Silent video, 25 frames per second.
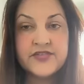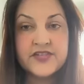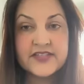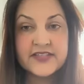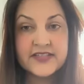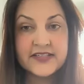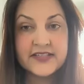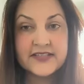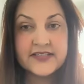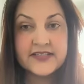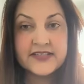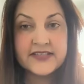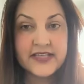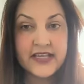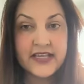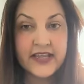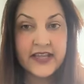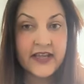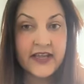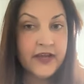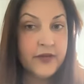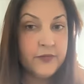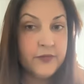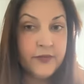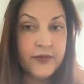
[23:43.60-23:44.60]
just going to say,
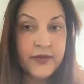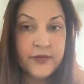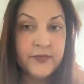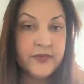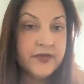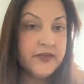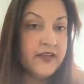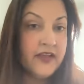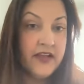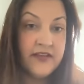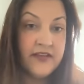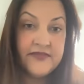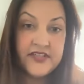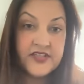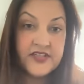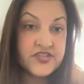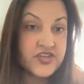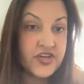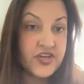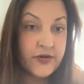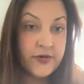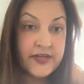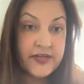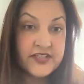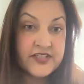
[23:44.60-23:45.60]
we would love to
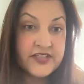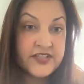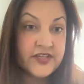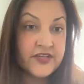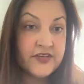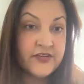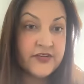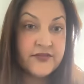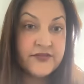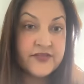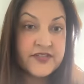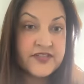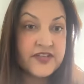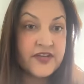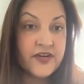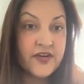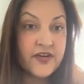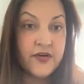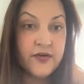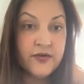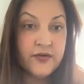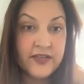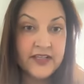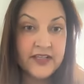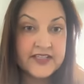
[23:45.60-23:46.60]
show it to you.
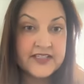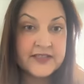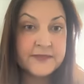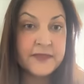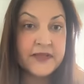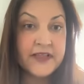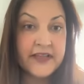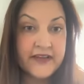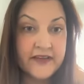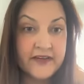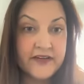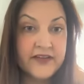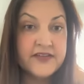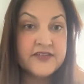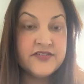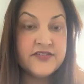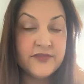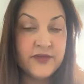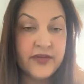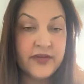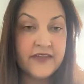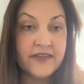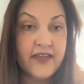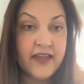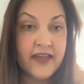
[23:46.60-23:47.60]
So let's plan on
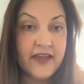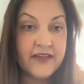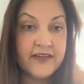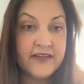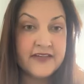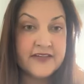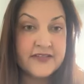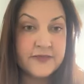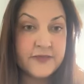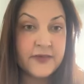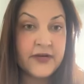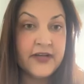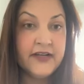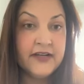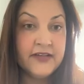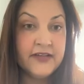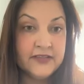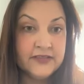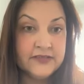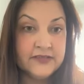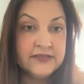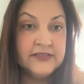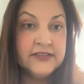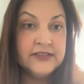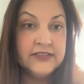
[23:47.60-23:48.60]
doing that as
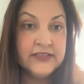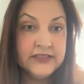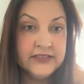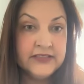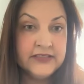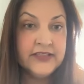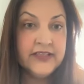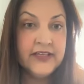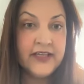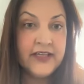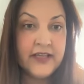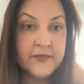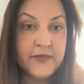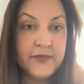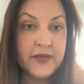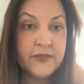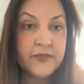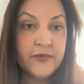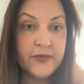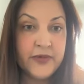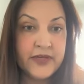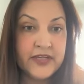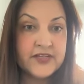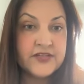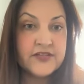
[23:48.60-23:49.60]
well. And maybe
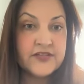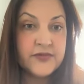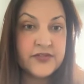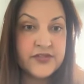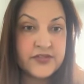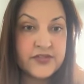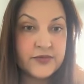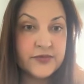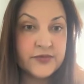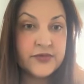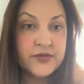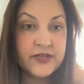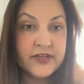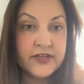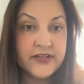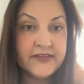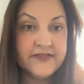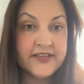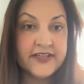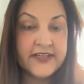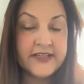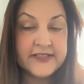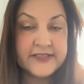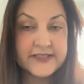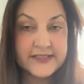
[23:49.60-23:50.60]
we can do a tour of
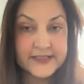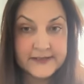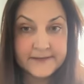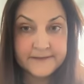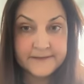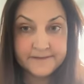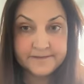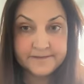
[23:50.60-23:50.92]
it.